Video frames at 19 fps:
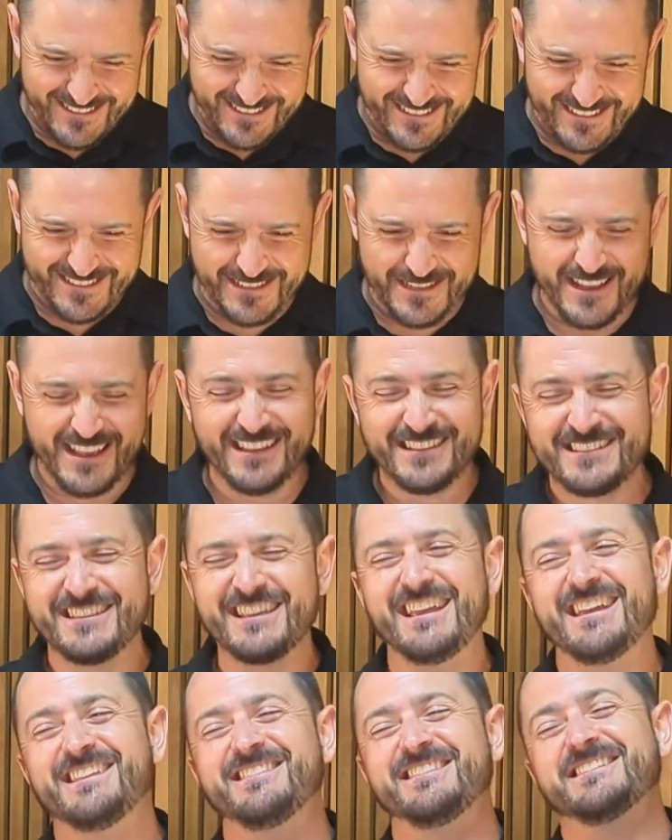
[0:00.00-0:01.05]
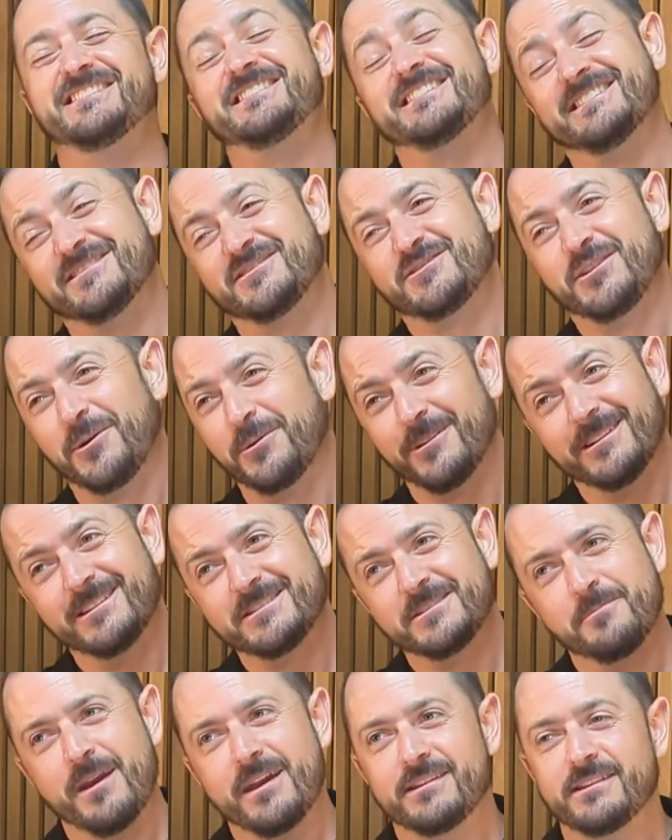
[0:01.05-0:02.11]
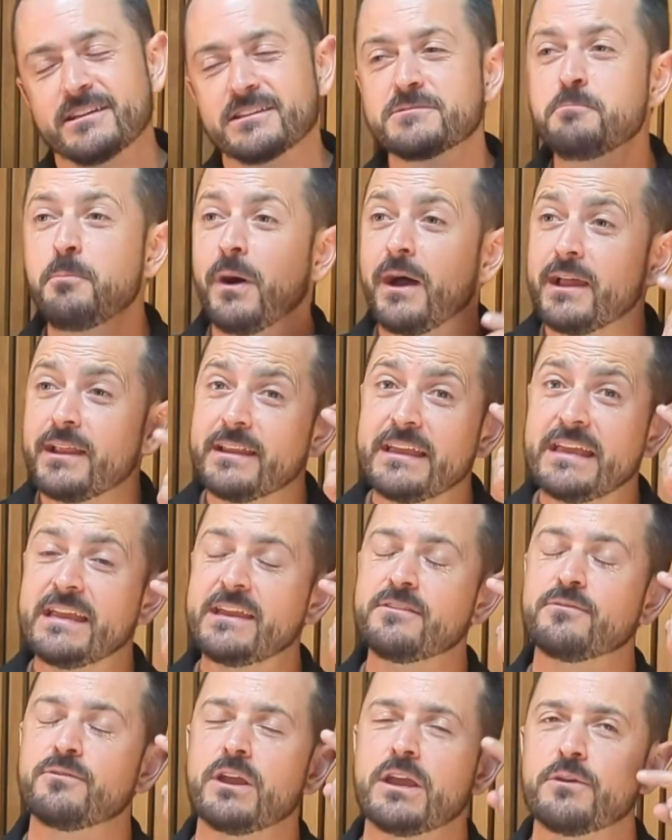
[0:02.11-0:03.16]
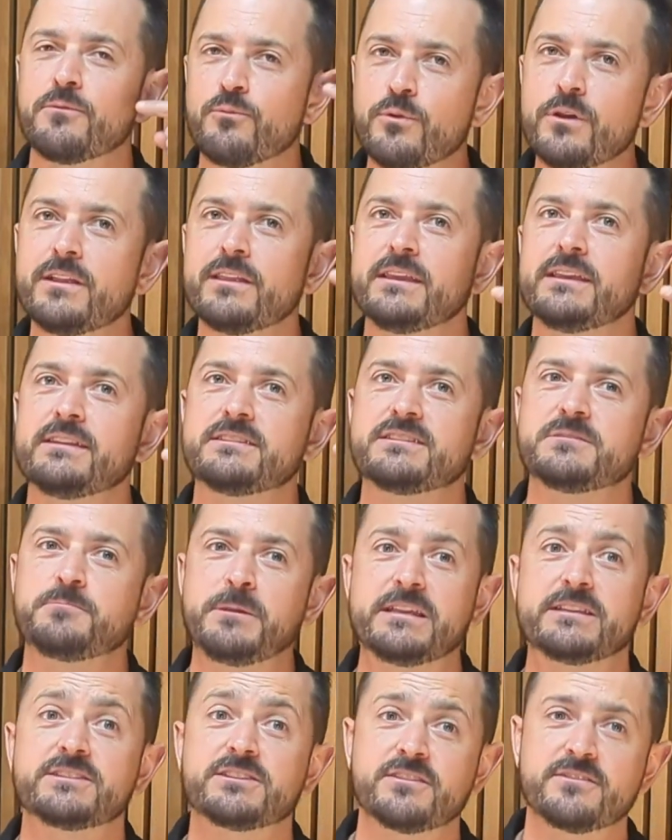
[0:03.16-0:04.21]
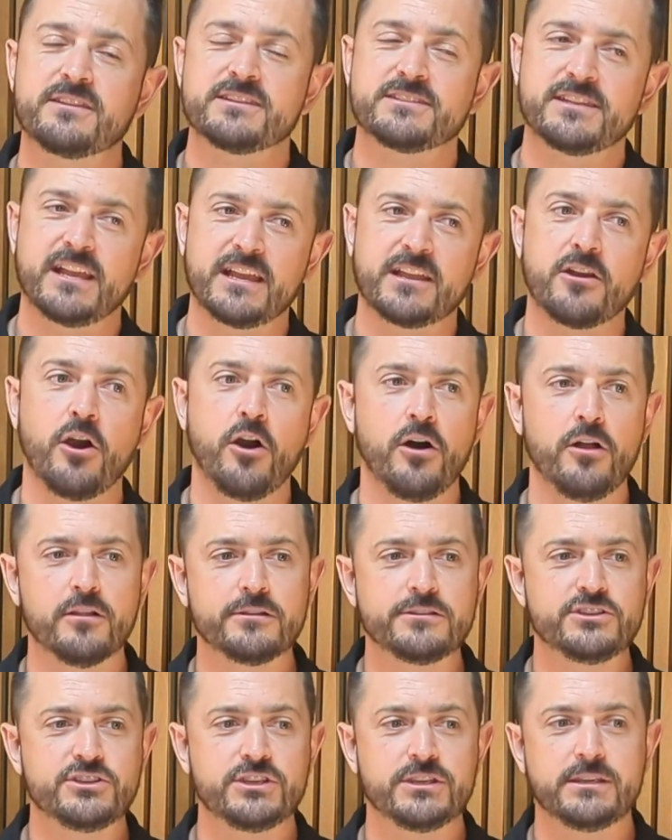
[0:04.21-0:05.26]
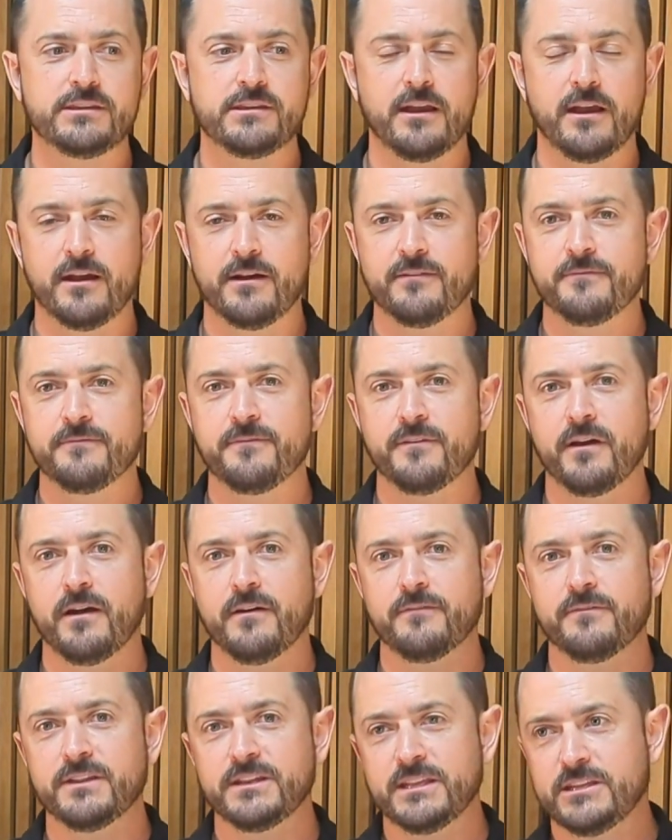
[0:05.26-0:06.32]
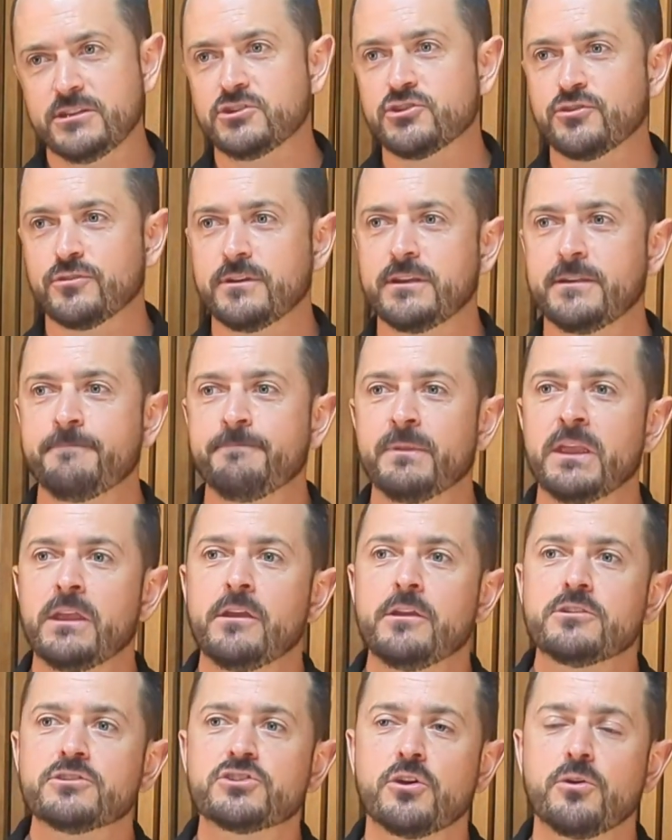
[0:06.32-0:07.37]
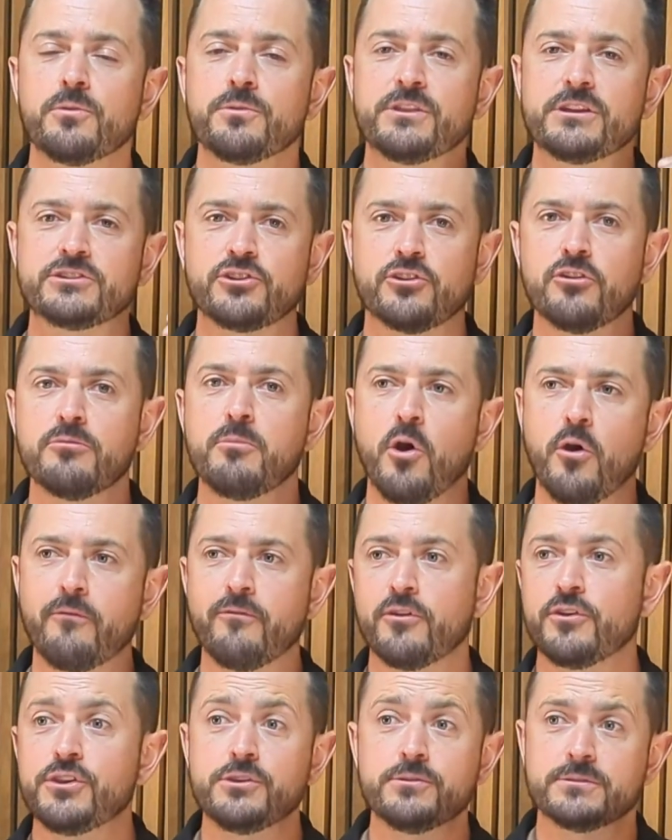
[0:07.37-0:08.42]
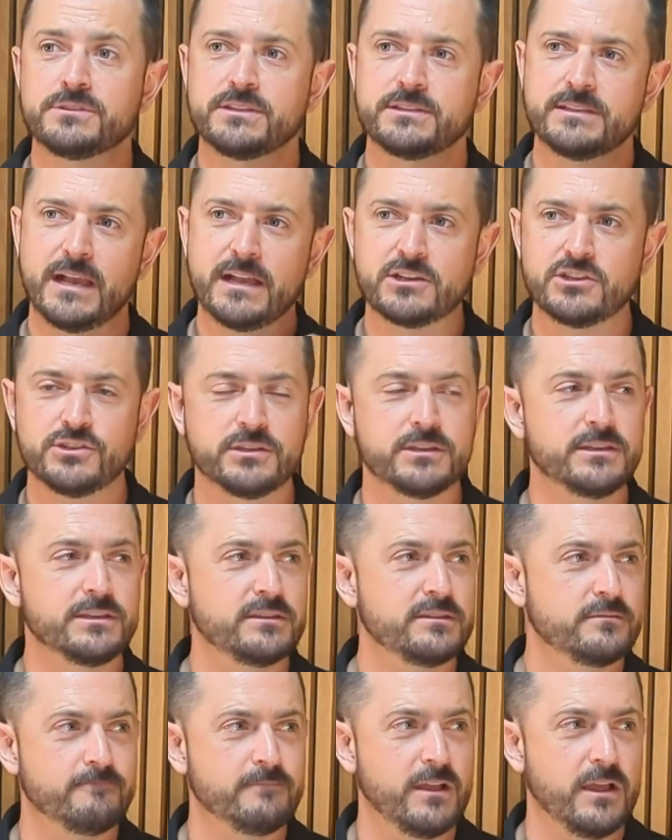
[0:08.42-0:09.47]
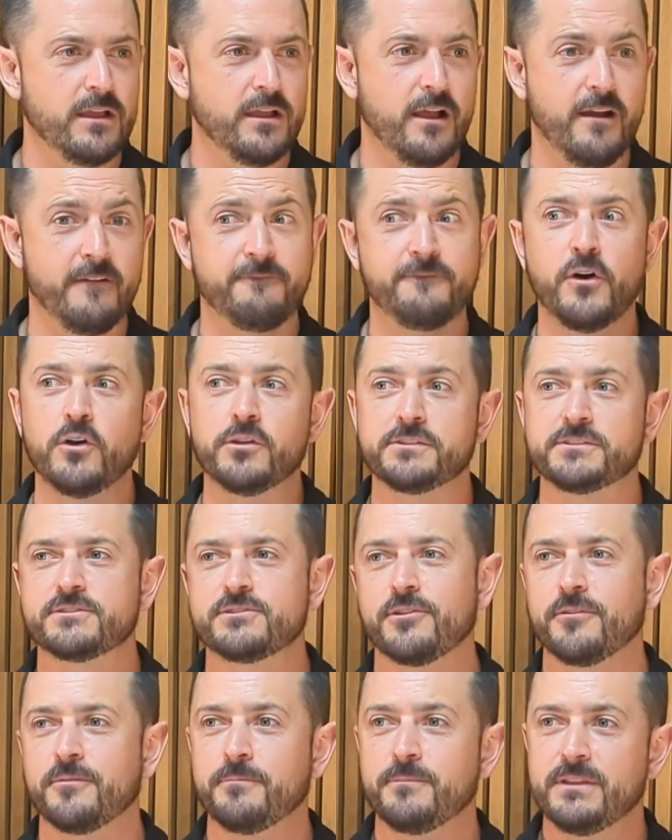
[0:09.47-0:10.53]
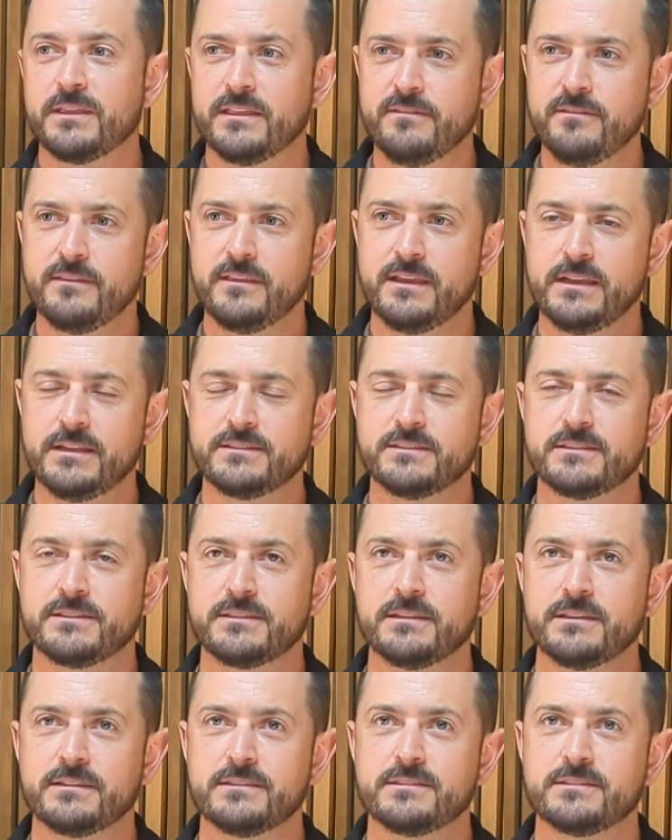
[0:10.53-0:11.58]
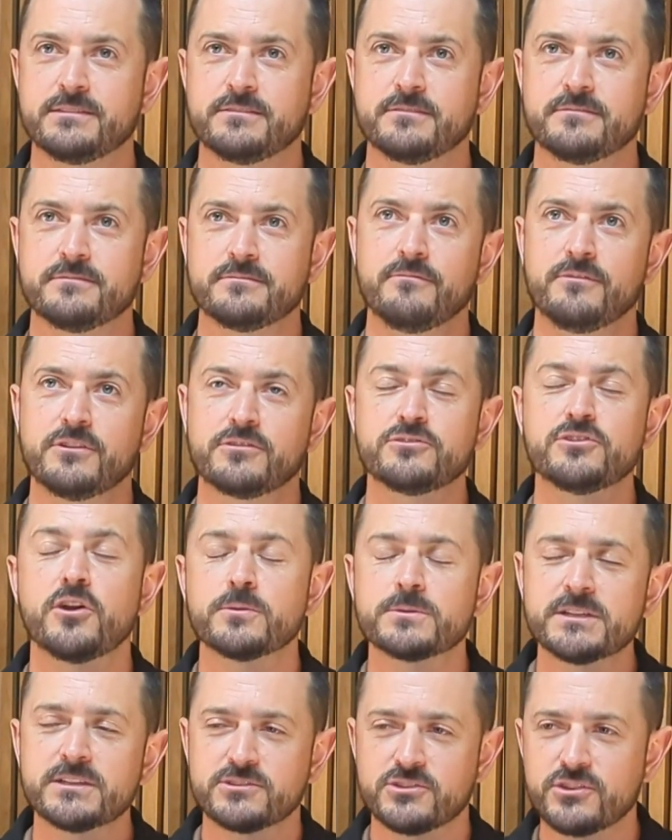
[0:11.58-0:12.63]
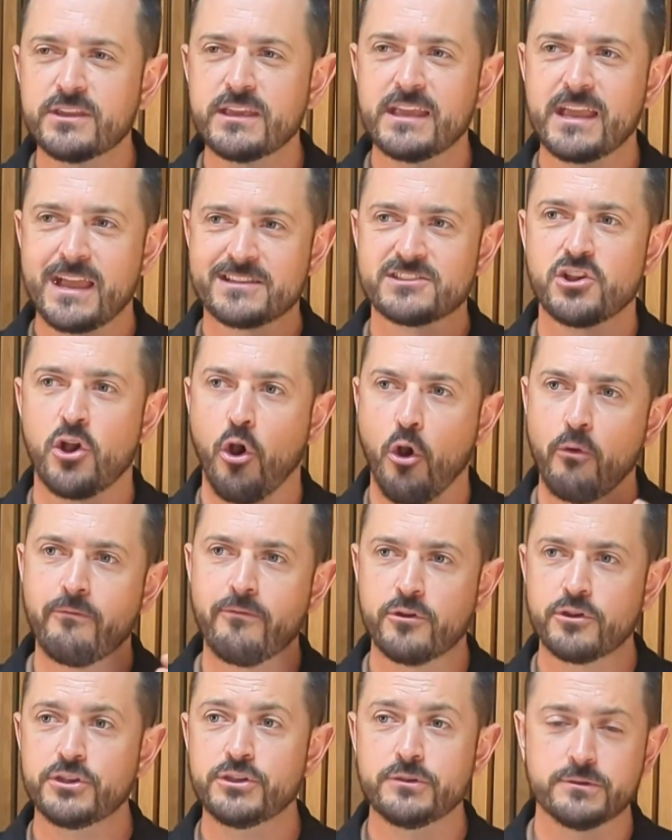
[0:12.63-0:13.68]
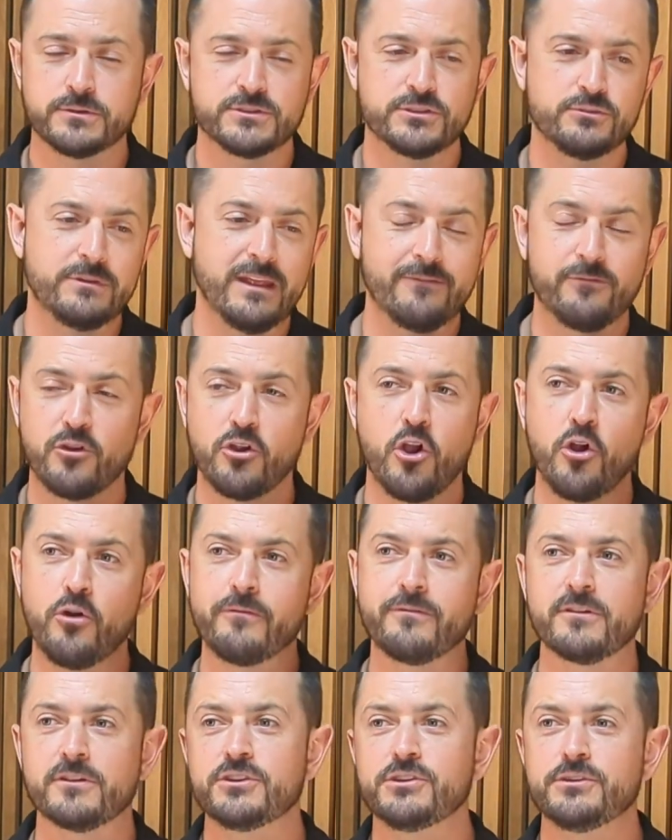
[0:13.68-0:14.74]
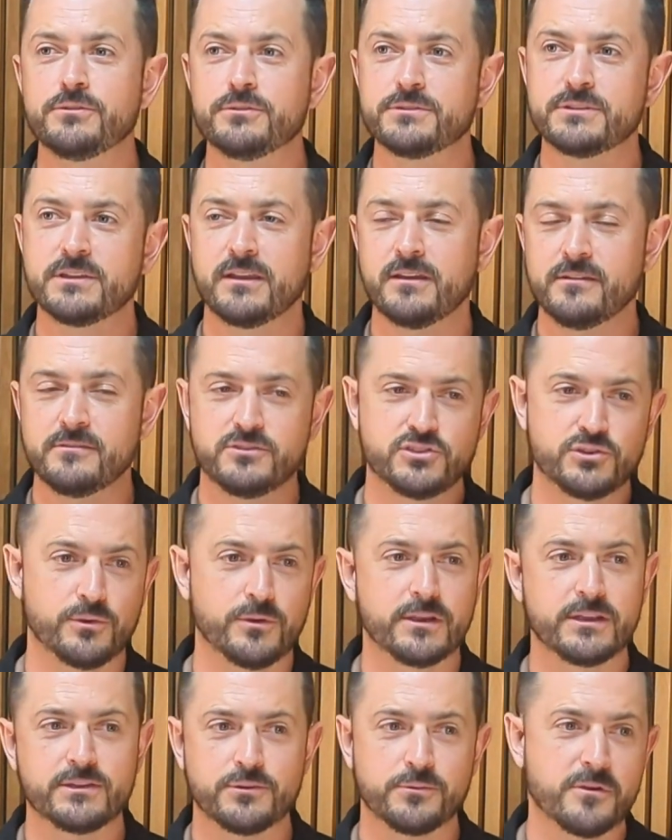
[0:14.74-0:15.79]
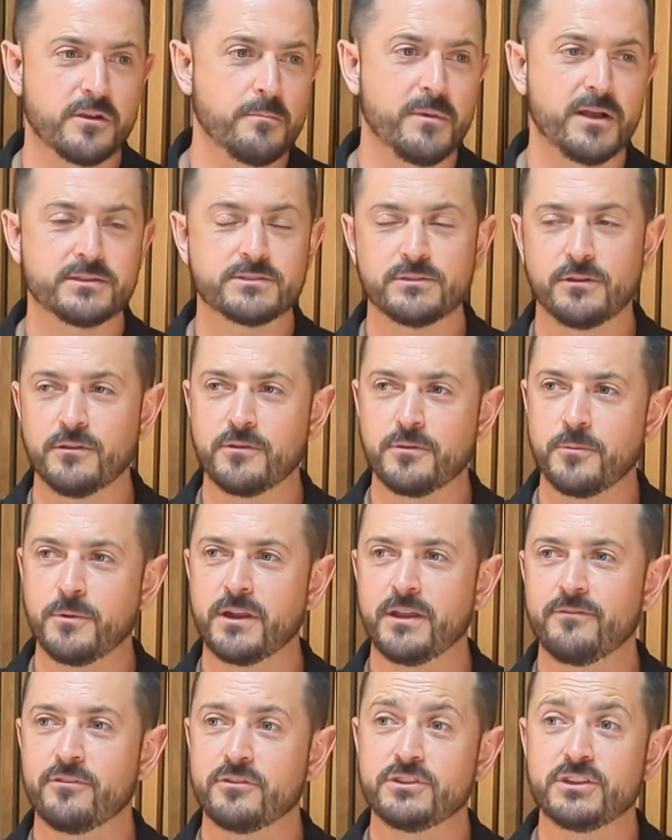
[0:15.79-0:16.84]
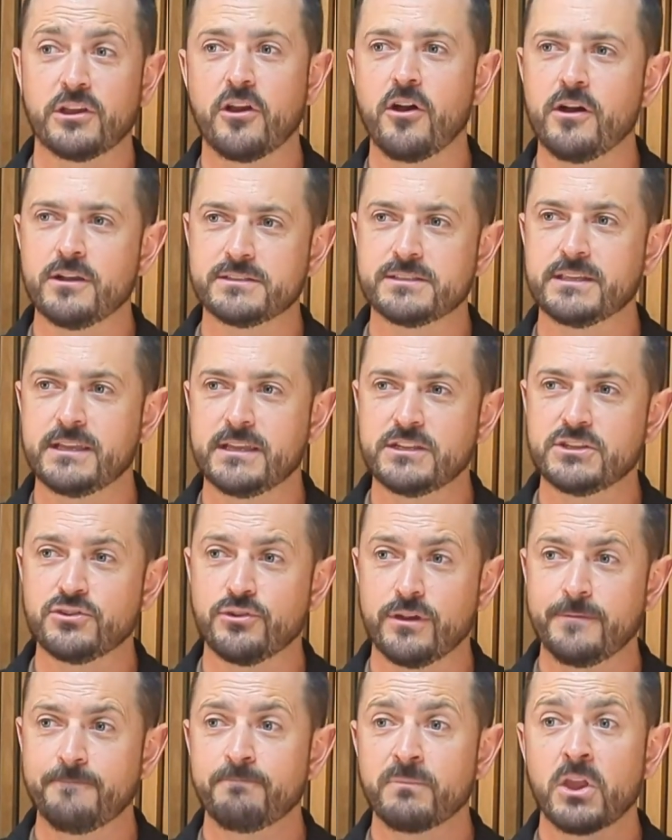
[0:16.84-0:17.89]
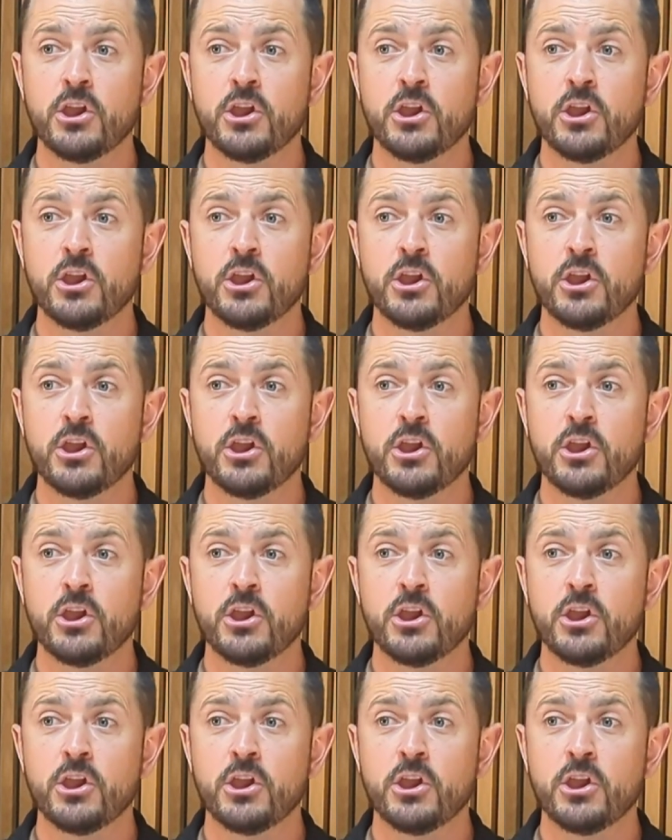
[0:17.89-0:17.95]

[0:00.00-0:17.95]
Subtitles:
This is totally semantics, but it really speaks to the psychology of an injury. So the term overuse is actually a false term. There's no such thing as overuse. You never overused a joint or a muscle or whatever to cause the injury.